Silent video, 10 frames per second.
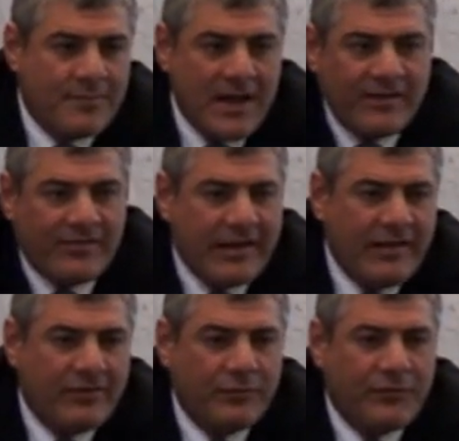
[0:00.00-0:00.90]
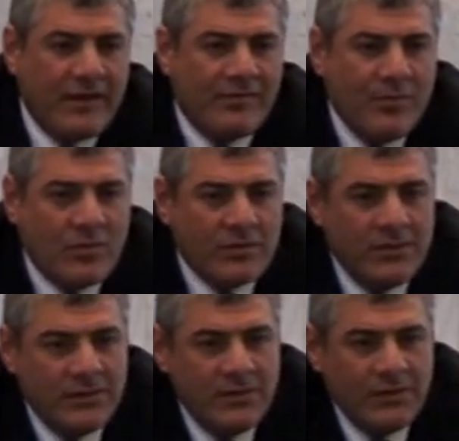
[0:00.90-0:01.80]
modest girls on Facebook?
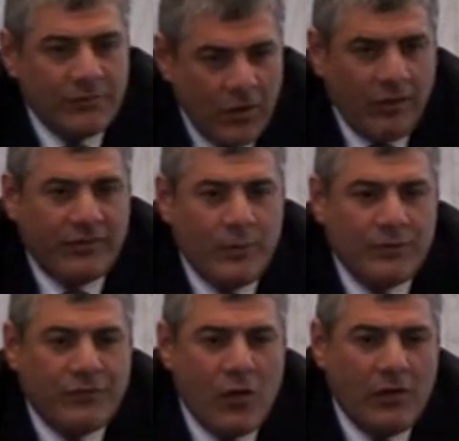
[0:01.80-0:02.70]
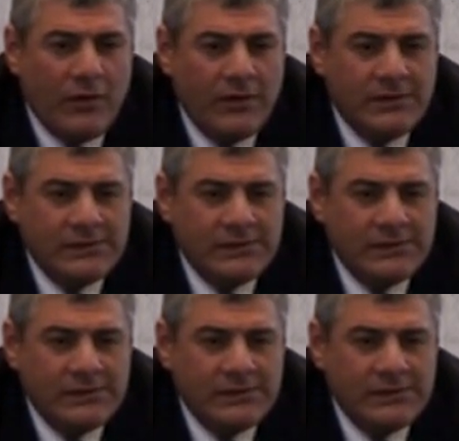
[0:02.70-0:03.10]
Of course he would fall.